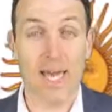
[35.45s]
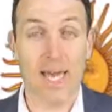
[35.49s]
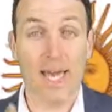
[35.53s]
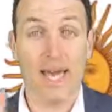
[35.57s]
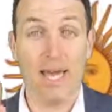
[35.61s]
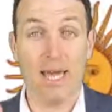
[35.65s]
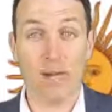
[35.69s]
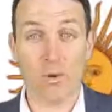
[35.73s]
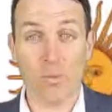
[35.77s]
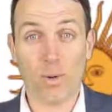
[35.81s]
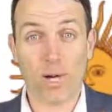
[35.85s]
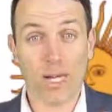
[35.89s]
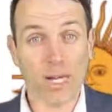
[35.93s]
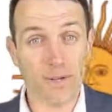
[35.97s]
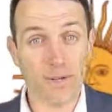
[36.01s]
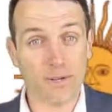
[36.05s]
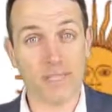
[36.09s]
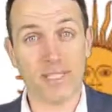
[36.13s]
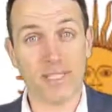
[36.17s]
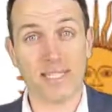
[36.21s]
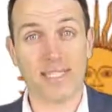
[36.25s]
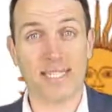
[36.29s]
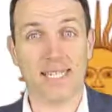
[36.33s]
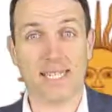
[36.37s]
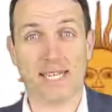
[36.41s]
And one of the
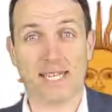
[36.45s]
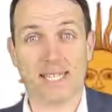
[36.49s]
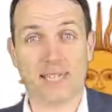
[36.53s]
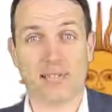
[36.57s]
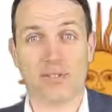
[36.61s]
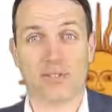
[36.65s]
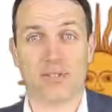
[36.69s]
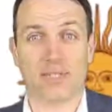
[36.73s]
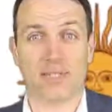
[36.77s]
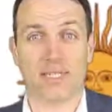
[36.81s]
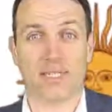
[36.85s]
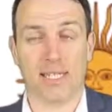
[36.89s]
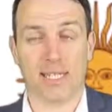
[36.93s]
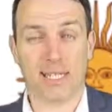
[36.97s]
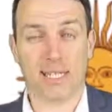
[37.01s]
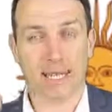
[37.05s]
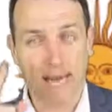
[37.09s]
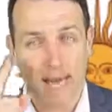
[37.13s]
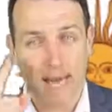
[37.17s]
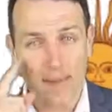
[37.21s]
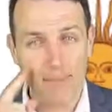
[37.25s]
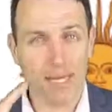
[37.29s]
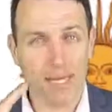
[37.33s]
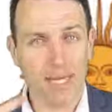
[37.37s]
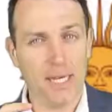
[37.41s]
sectors that
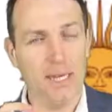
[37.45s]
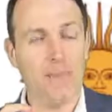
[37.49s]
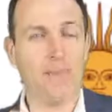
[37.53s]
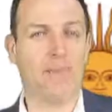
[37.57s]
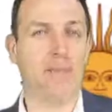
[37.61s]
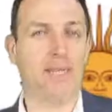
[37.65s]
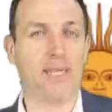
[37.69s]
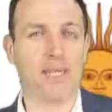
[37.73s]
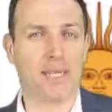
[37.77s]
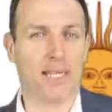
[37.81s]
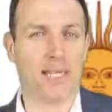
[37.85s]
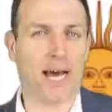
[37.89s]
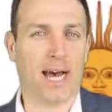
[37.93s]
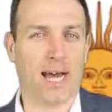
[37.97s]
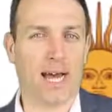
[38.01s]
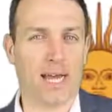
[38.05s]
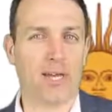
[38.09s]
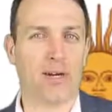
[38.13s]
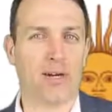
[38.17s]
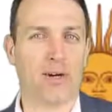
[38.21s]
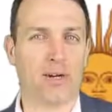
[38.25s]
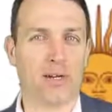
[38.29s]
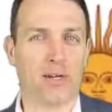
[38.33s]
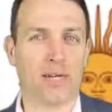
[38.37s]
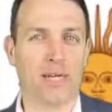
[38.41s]
I'm keeping an eye
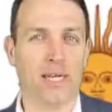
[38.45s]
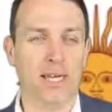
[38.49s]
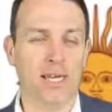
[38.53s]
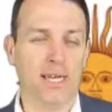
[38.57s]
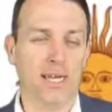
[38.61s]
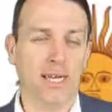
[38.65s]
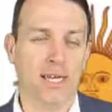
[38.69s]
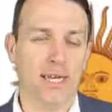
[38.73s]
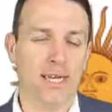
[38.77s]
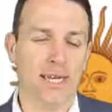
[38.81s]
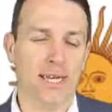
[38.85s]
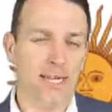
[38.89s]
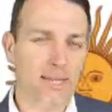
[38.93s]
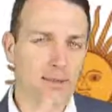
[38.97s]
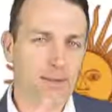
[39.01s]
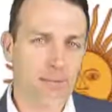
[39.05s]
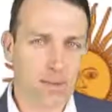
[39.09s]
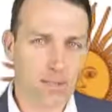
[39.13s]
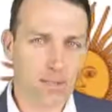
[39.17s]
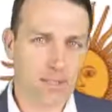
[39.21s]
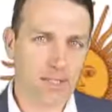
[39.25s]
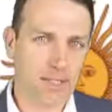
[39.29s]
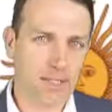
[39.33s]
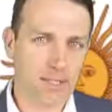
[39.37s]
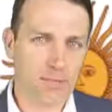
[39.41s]
on, it
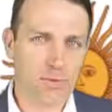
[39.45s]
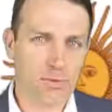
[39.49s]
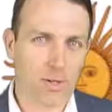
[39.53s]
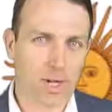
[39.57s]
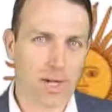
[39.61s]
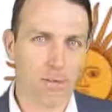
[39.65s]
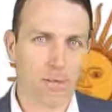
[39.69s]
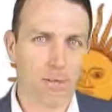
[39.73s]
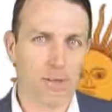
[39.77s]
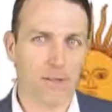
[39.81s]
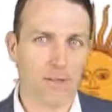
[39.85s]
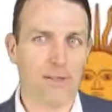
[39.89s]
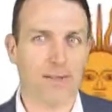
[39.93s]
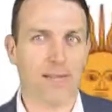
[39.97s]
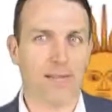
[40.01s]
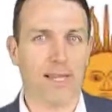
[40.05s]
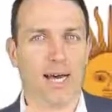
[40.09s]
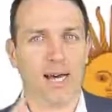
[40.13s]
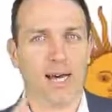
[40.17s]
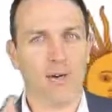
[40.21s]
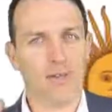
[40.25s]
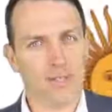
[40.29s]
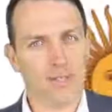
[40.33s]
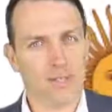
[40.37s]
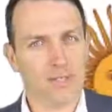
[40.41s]
was in trouble,
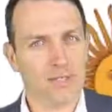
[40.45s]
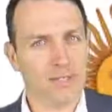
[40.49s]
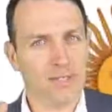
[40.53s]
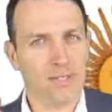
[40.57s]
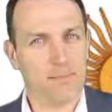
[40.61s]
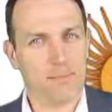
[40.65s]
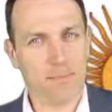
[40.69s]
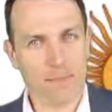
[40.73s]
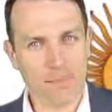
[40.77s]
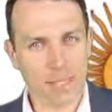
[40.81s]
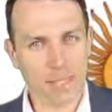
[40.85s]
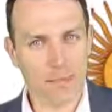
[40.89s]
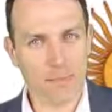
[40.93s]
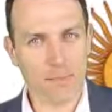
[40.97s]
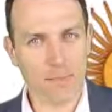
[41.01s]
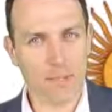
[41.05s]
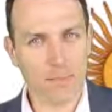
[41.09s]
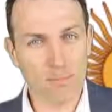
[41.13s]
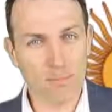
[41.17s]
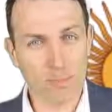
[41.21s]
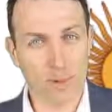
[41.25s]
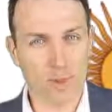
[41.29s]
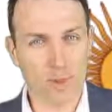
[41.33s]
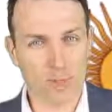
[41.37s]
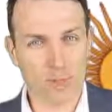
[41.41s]
now there is a little bit
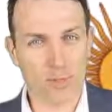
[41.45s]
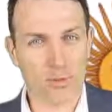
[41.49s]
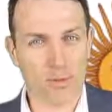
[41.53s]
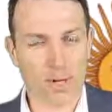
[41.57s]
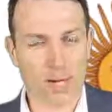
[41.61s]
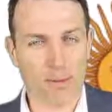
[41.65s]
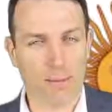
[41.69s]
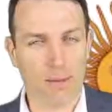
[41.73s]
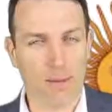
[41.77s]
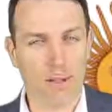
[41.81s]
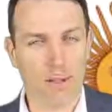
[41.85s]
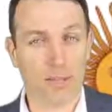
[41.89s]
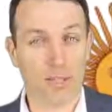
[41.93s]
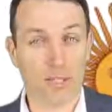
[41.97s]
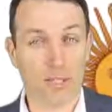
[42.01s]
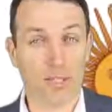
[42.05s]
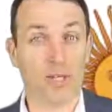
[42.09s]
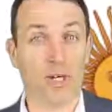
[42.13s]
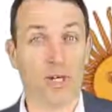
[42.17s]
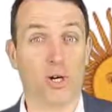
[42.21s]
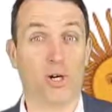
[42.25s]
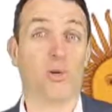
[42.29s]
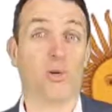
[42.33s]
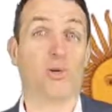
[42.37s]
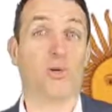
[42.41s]
more trouble,
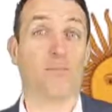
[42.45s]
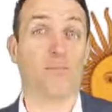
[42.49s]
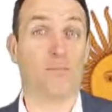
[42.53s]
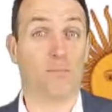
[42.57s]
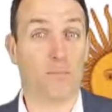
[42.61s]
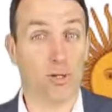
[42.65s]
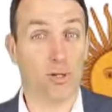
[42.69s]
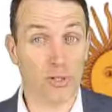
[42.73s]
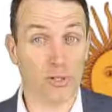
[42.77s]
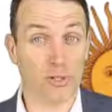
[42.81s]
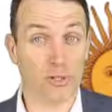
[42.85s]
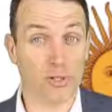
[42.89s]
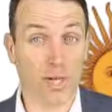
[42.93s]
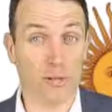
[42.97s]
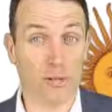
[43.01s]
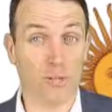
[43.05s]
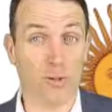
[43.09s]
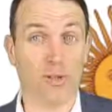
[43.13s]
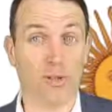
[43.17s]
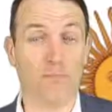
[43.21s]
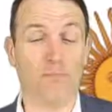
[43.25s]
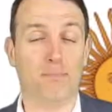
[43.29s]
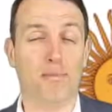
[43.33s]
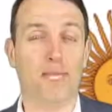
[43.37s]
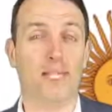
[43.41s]
so more
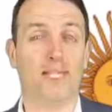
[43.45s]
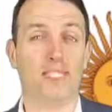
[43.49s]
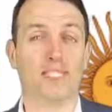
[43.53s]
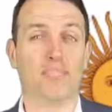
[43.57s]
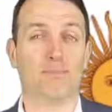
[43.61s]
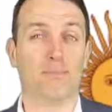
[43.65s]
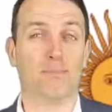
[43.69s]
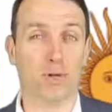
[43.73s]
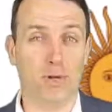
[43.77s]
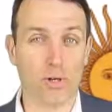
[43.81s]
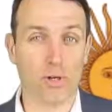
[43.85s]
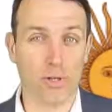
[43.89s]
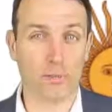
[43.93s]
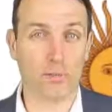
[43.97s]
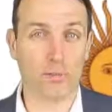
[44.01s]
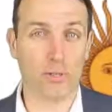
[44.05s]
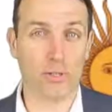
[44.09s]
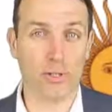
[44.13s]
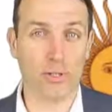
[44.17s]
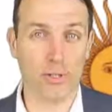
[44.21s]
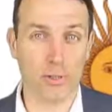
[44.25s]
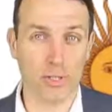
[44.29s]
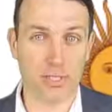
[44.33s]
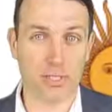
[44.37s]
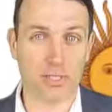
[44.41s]
trouble means more
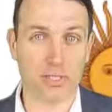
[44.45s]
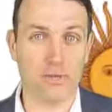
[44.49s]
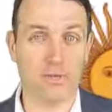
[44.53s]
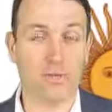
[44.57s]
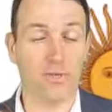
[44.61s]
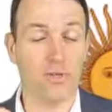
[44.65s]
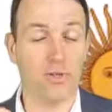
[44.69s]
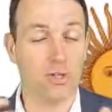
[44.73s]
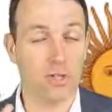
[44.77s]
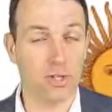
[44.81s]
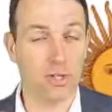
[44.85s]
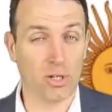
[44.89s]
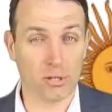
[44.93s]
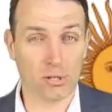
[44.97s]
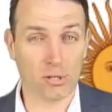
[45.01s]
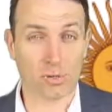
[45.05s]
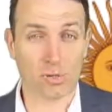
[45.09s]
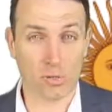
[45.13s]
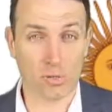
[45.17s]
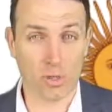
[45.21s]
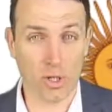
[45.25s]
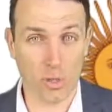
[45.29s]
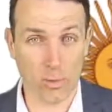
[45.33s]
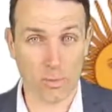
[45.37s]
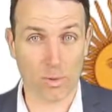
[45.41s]
opportunity for those who
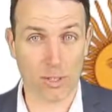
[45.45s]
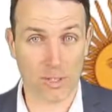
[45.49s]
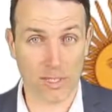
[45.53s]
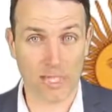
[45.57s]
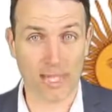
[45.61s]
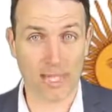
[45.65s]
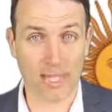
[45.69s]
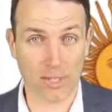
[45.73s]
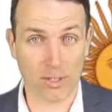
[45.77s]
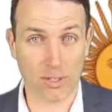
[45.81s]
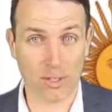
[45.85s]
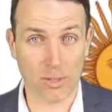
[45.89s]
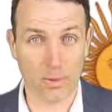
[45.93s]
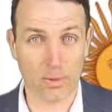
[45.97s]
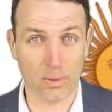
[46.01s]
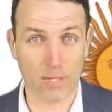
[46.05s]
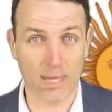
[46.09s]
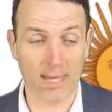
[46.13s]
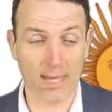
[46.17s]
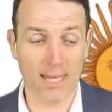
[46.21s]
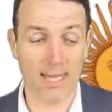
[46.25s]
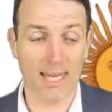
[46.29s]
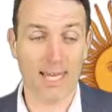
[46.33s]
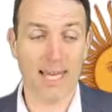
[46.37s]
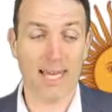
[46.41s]
know what they are
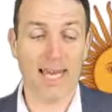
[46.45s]
doing.